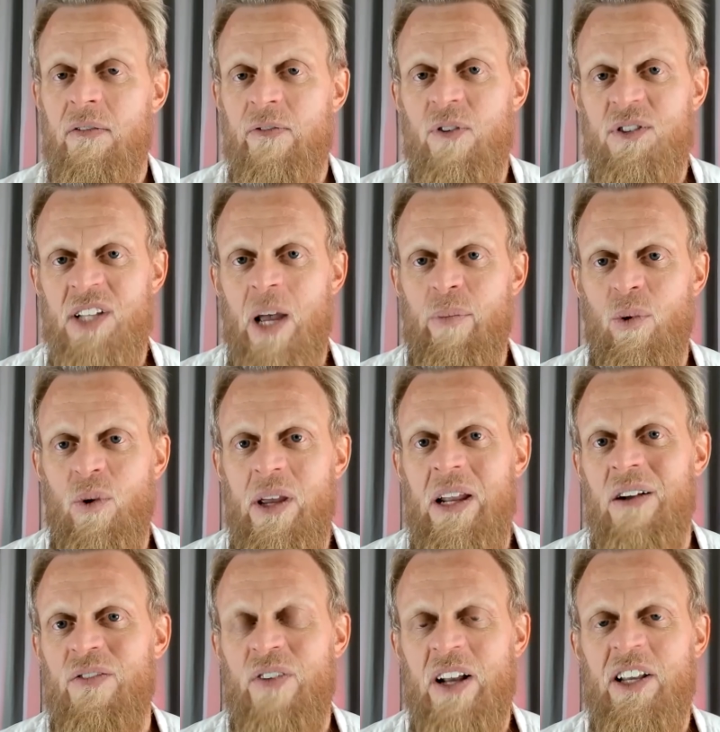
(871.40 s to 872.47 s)
for example, in
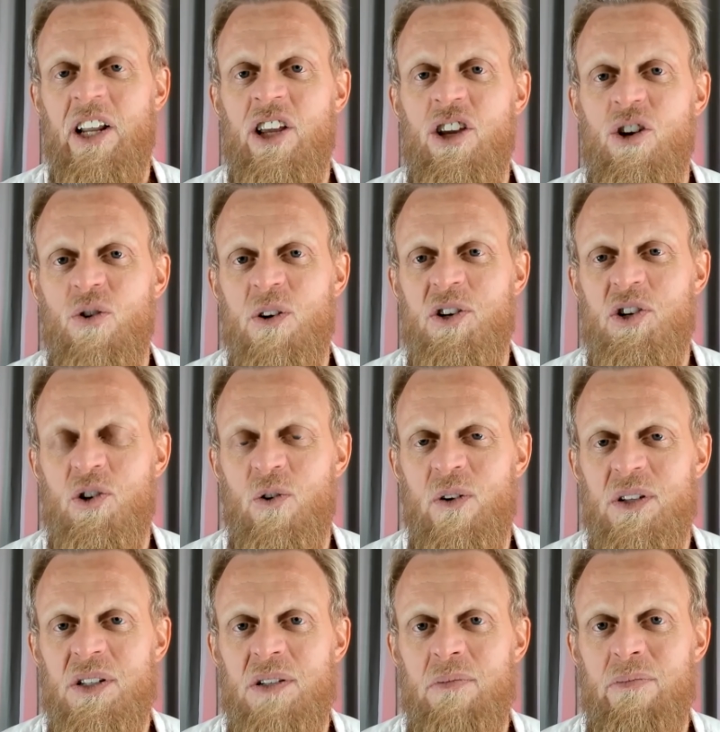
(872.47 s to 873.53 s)
affecting your
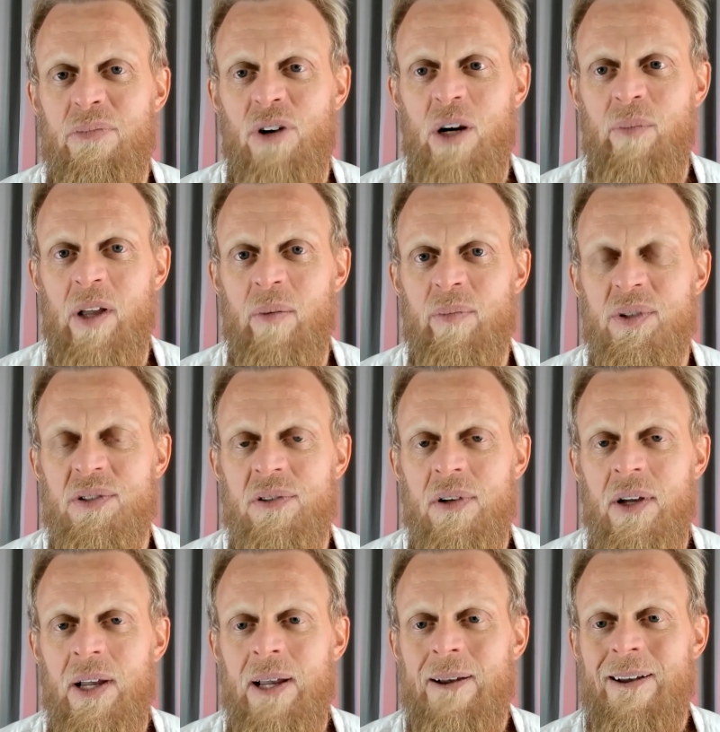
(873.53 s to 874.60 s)
insurance premiums.
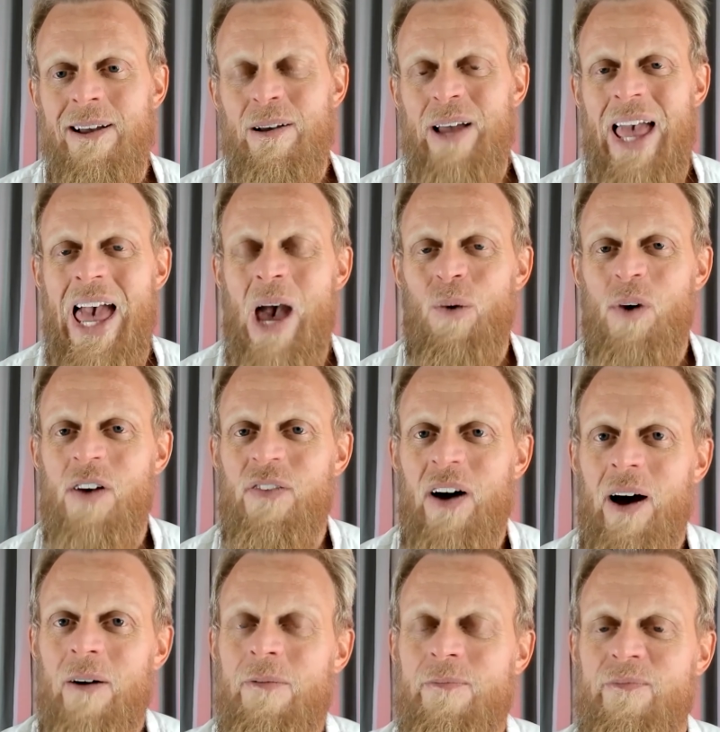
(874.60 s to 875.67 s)

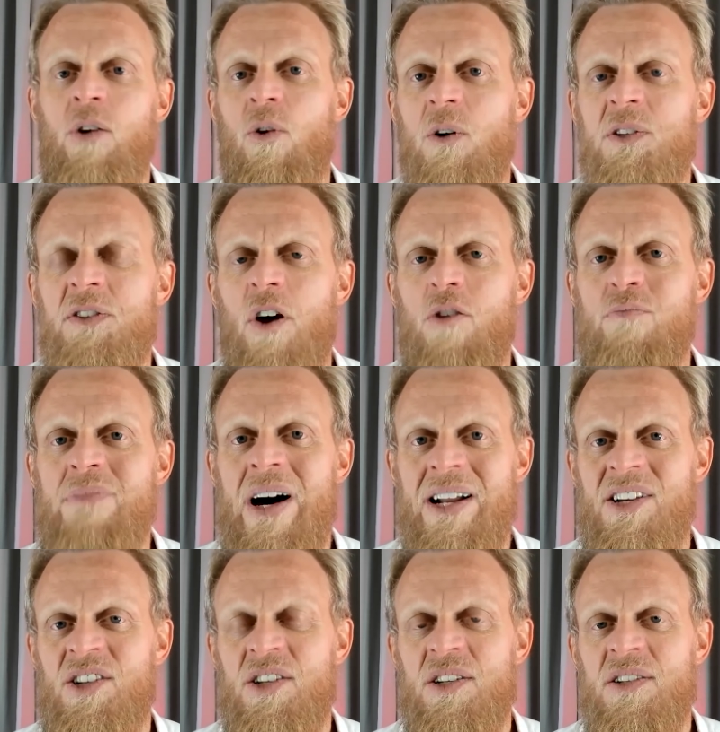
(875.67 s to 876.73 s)
However, they're also
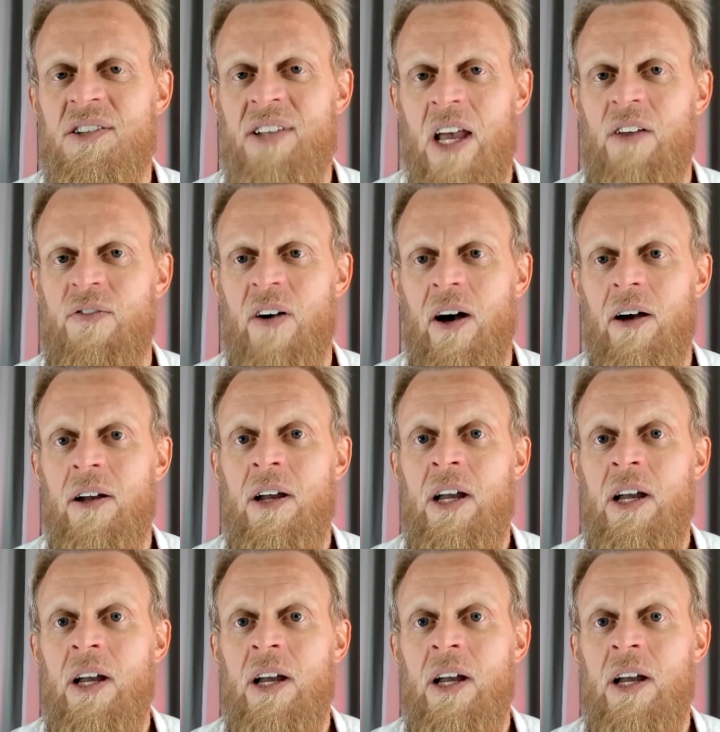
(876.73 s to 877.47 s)
much safer.